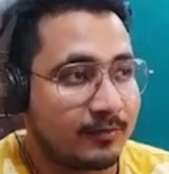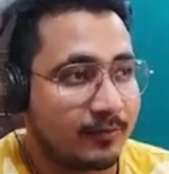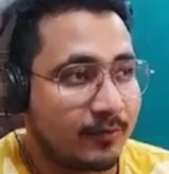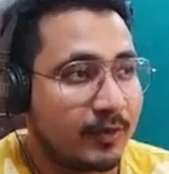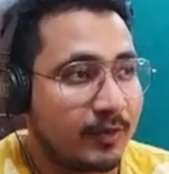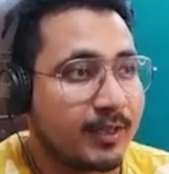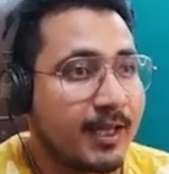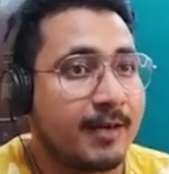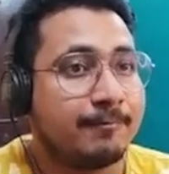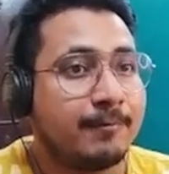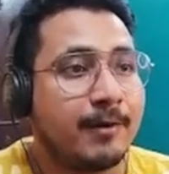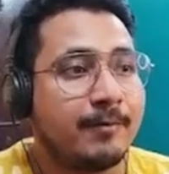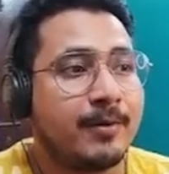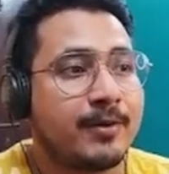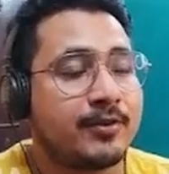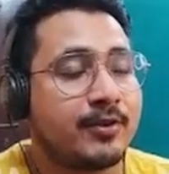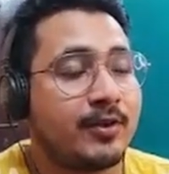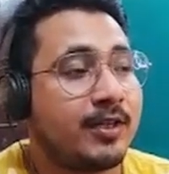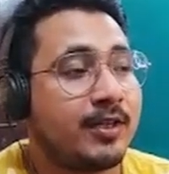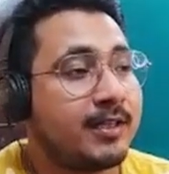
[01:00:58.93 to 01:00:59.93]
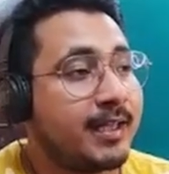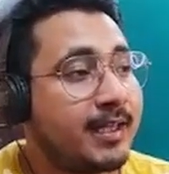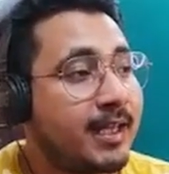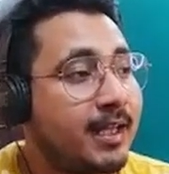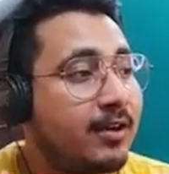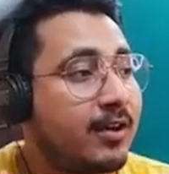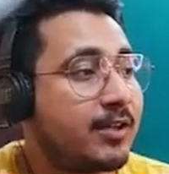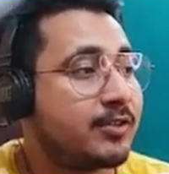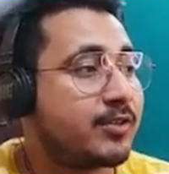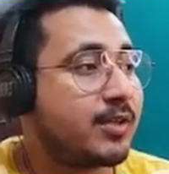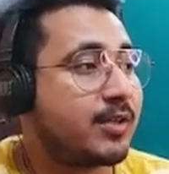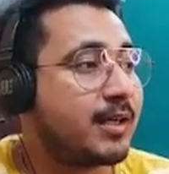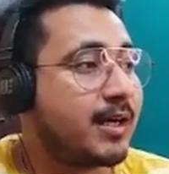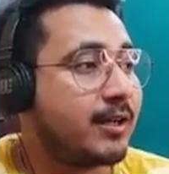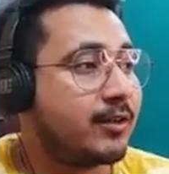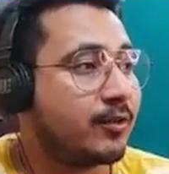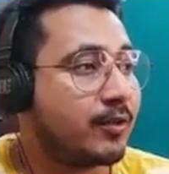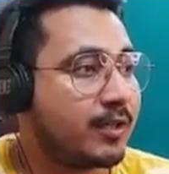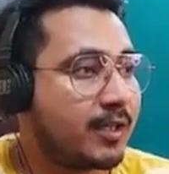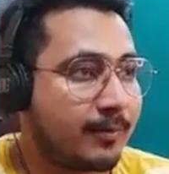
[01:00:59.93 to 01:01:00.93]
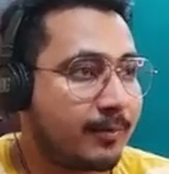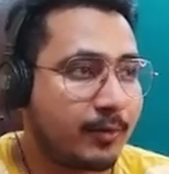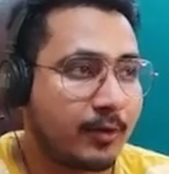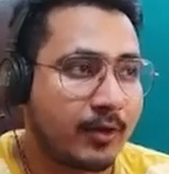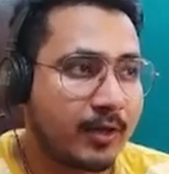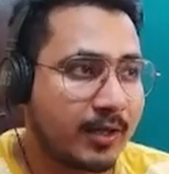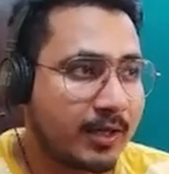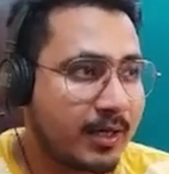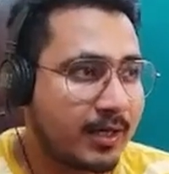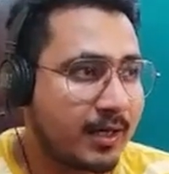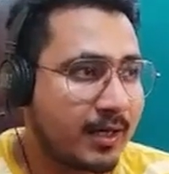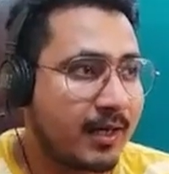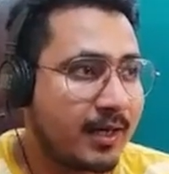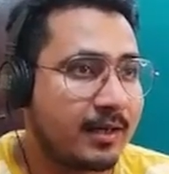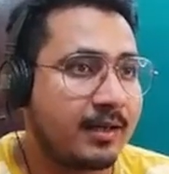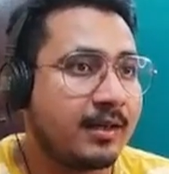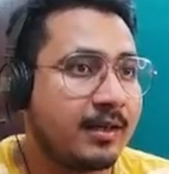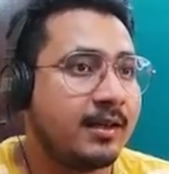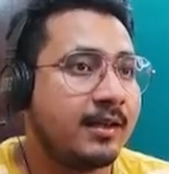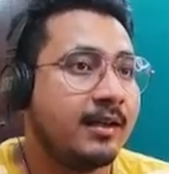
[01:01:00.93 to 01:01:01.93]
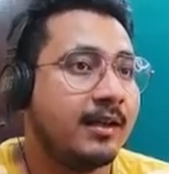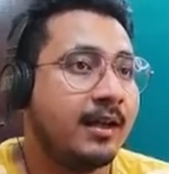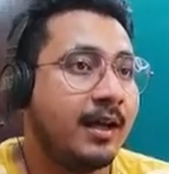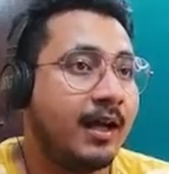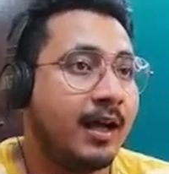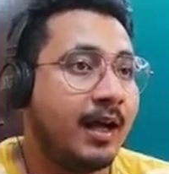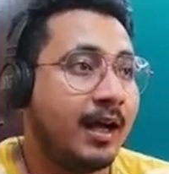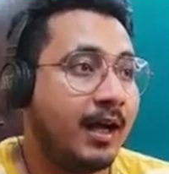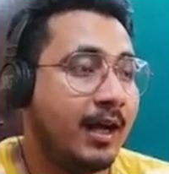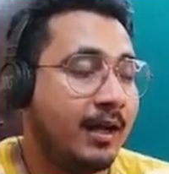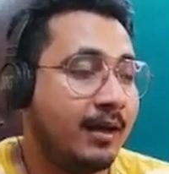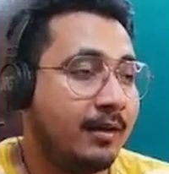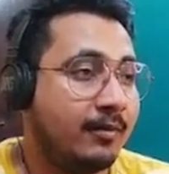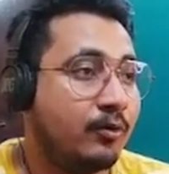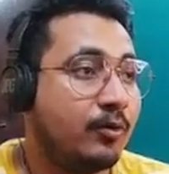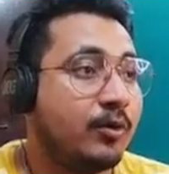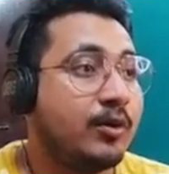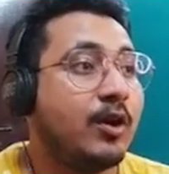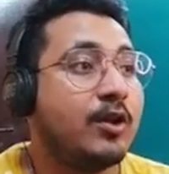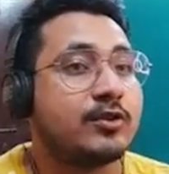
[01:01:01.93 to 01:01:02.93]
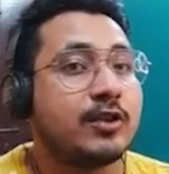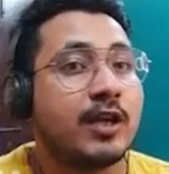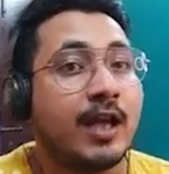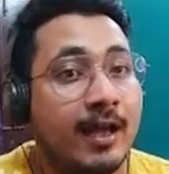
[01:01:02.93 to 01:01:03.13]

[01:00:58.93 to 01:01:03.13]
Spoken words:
For that purpose only they cannot actually control their body heat. And we also